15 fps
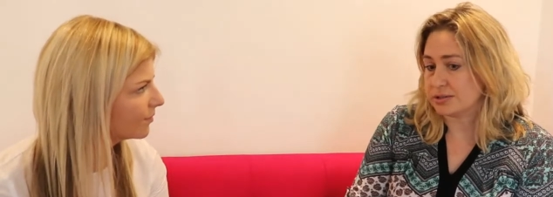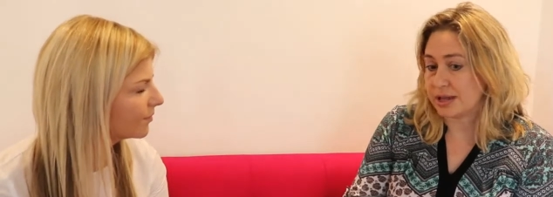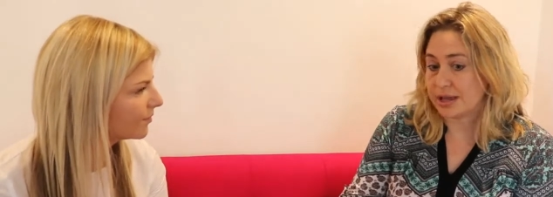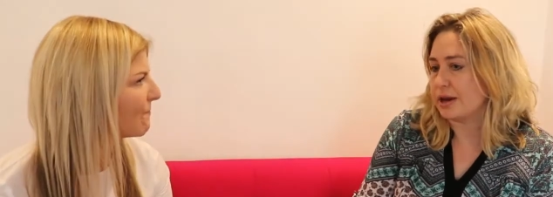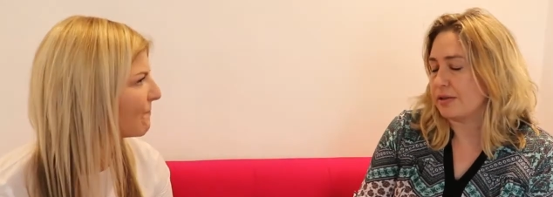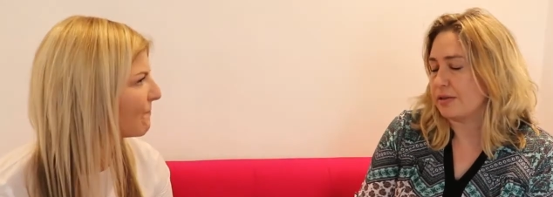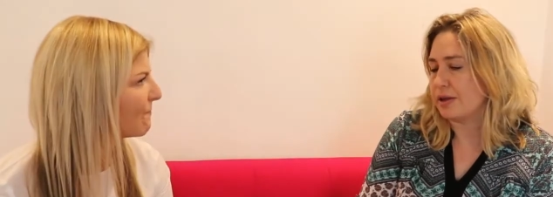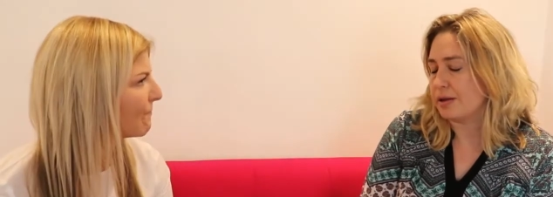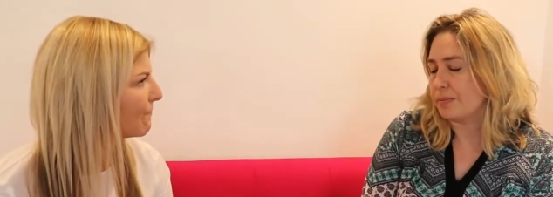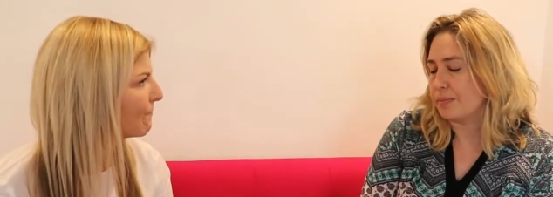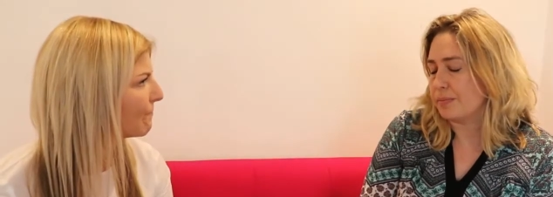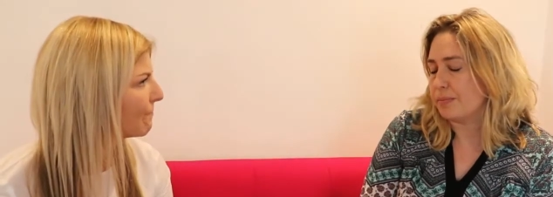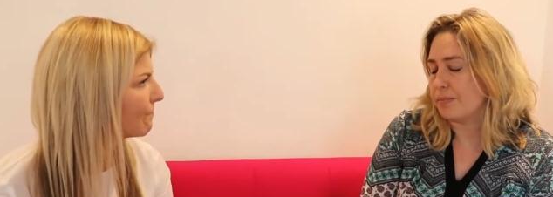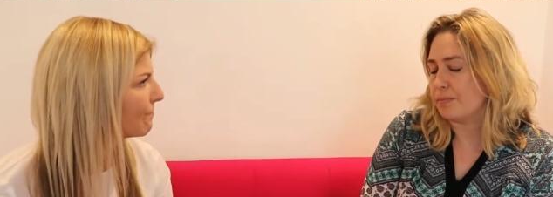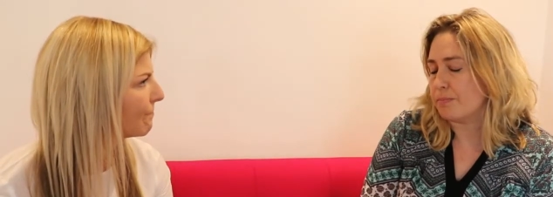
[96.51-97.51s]
Speaker 1: Mm-hmm. And I think
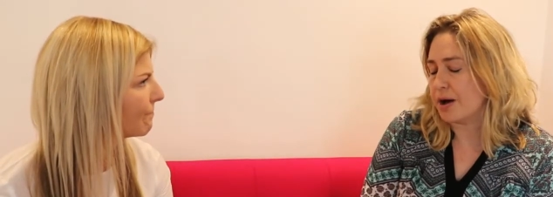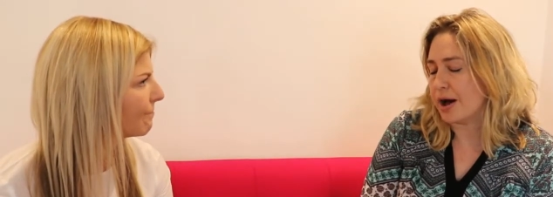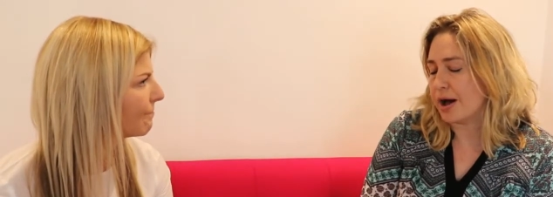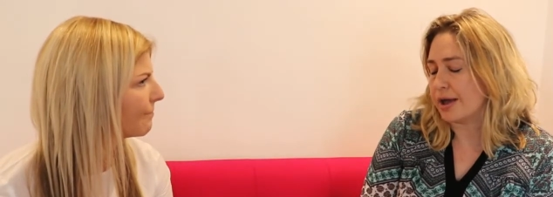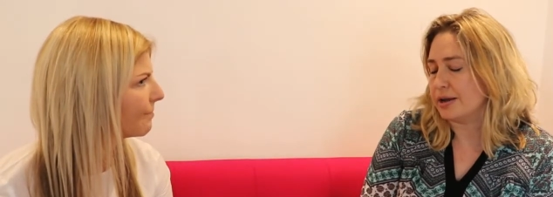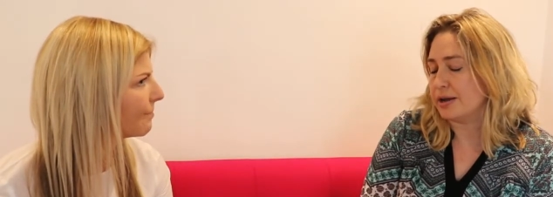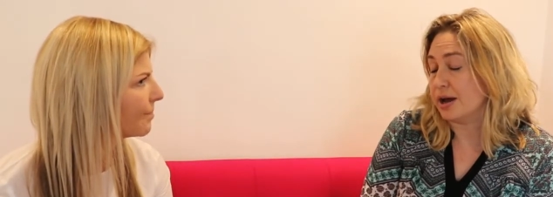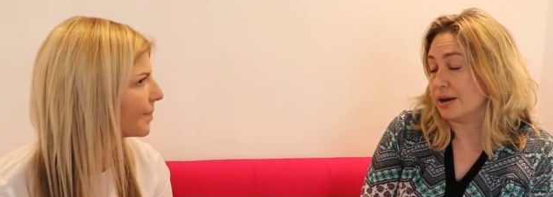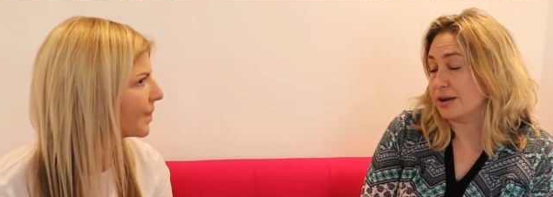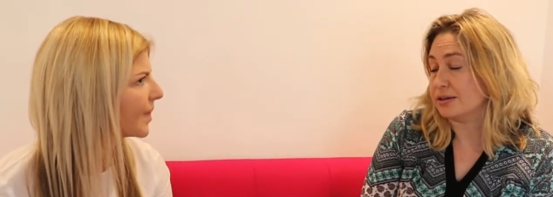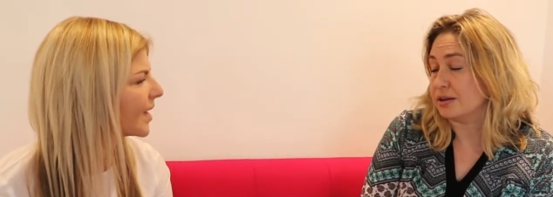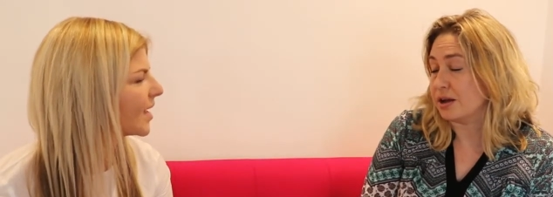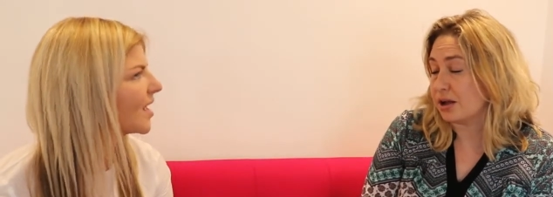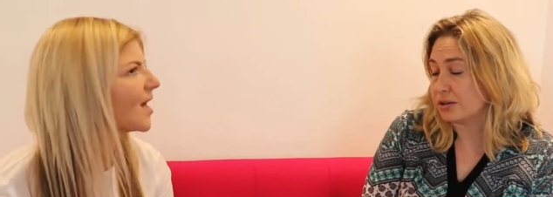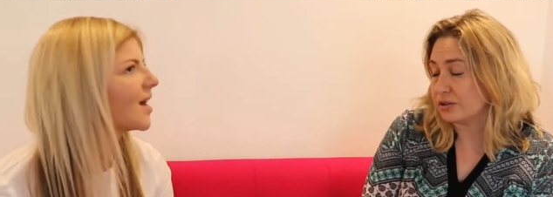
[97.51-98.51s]
by not
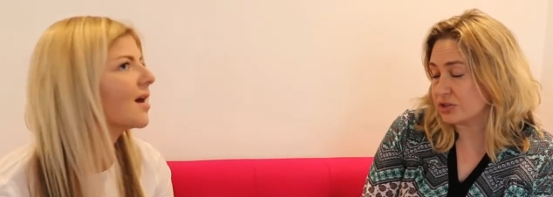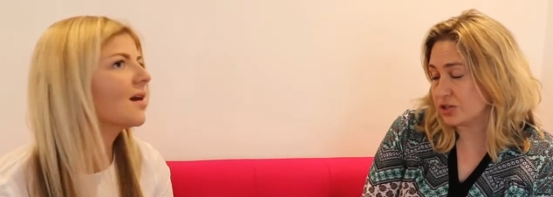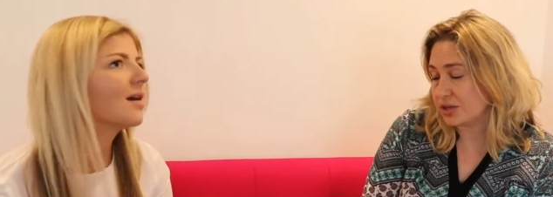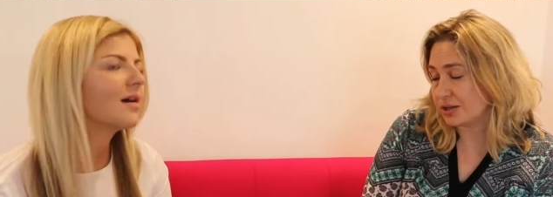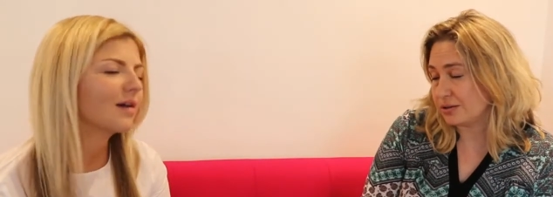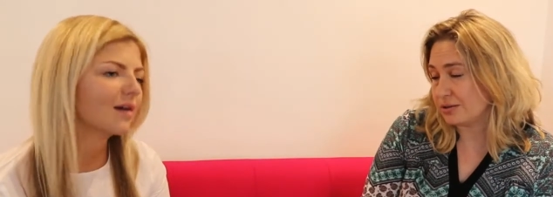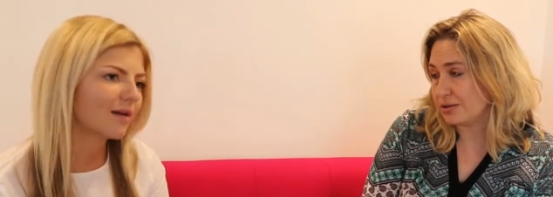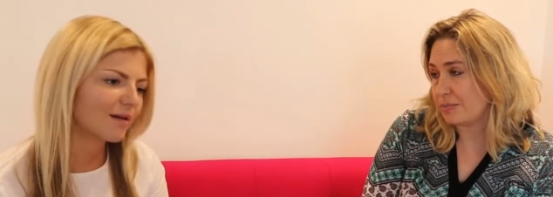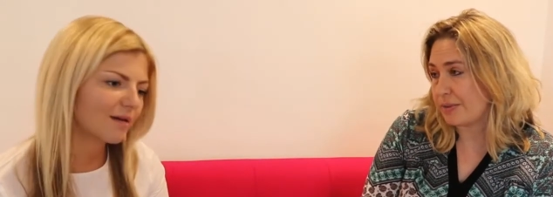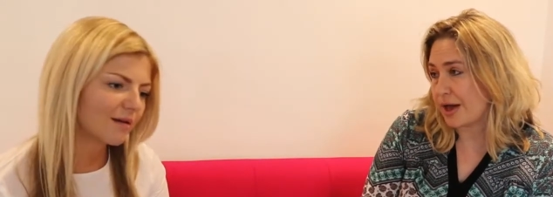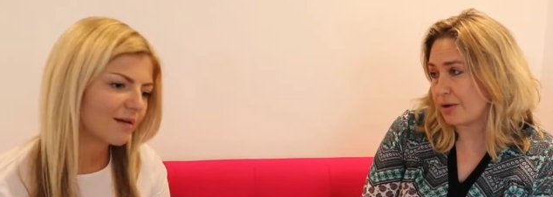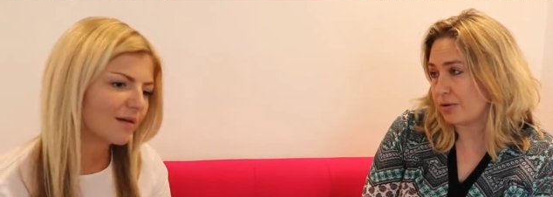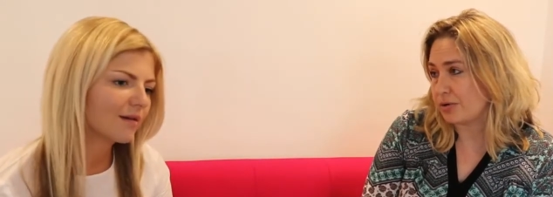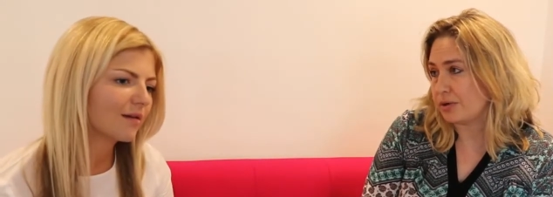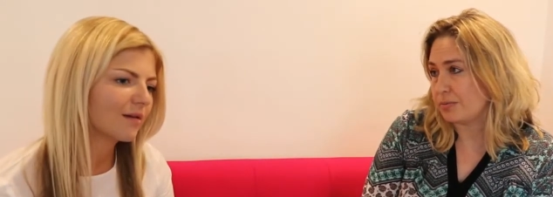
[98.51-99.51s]
acknowledging the
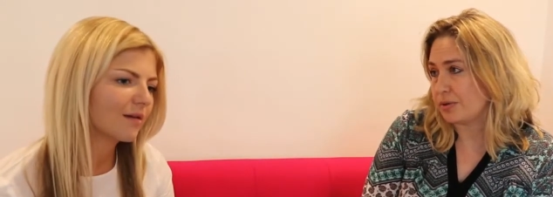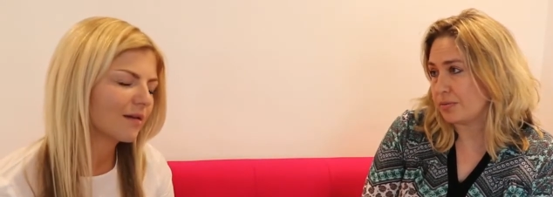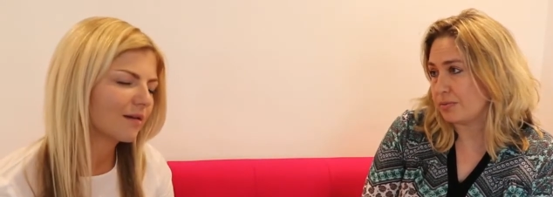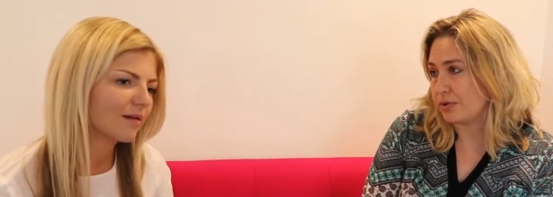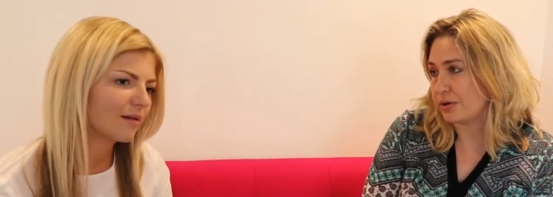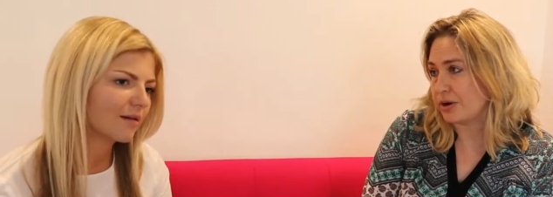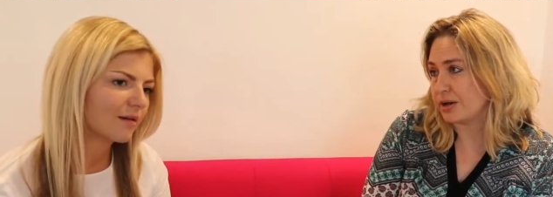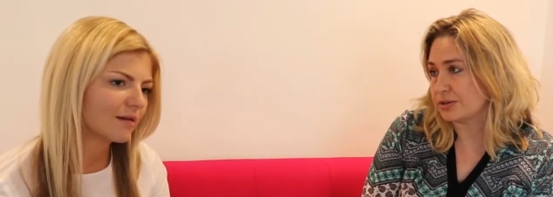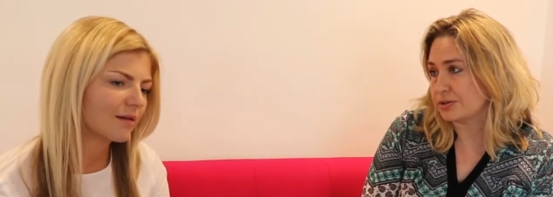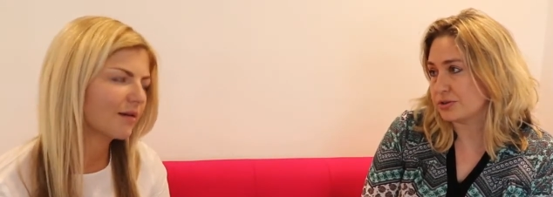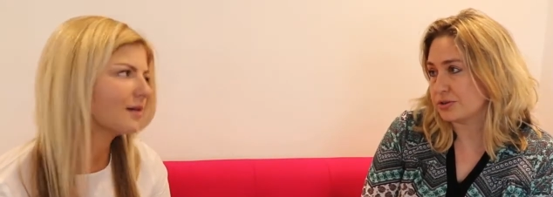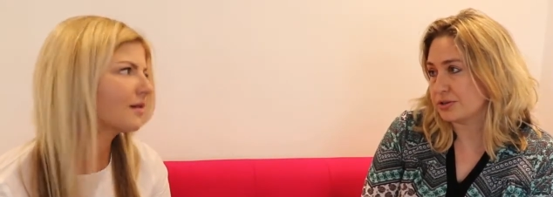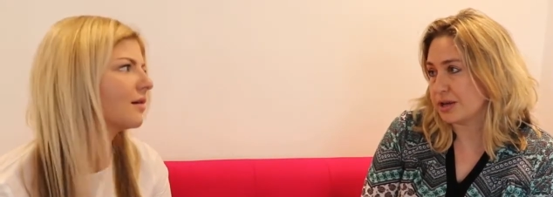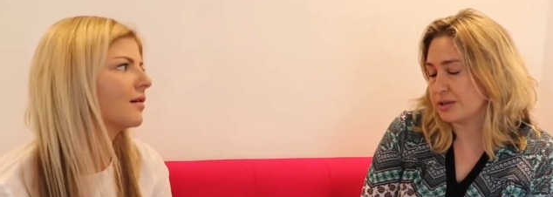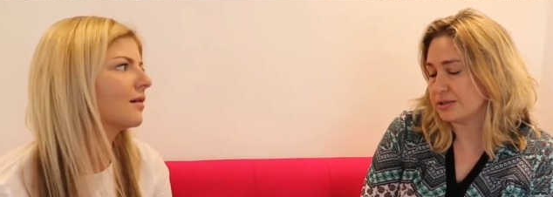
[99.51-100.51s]
power that people are
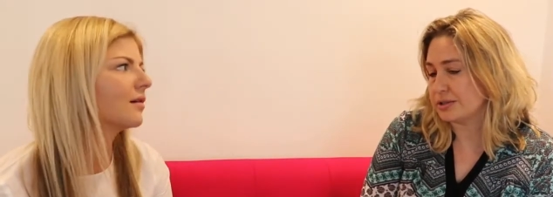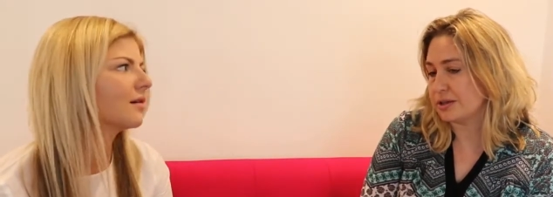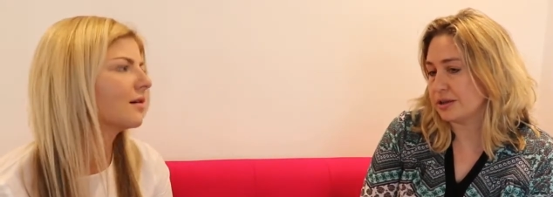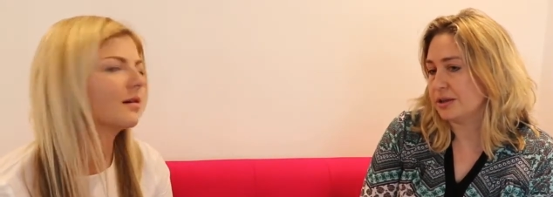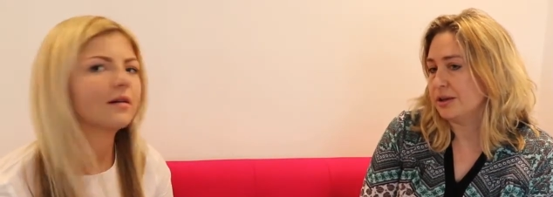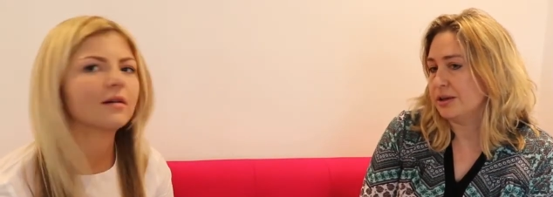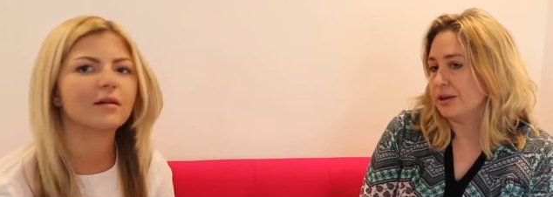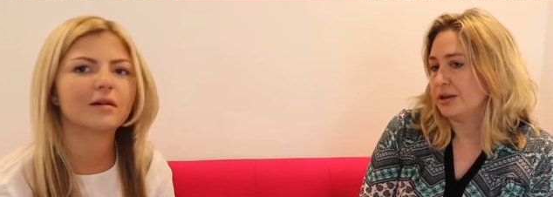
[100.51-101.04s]
exercising,